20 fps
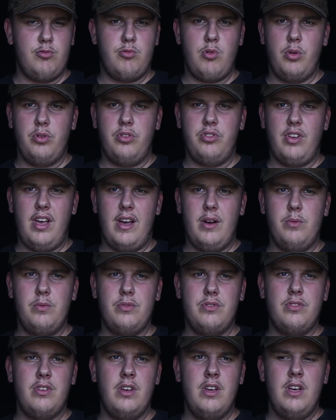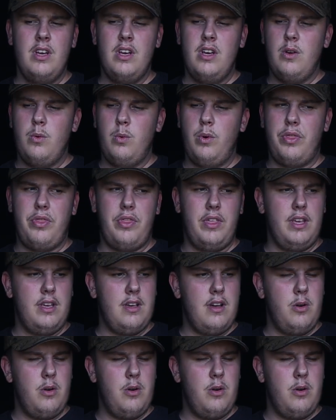rods out with the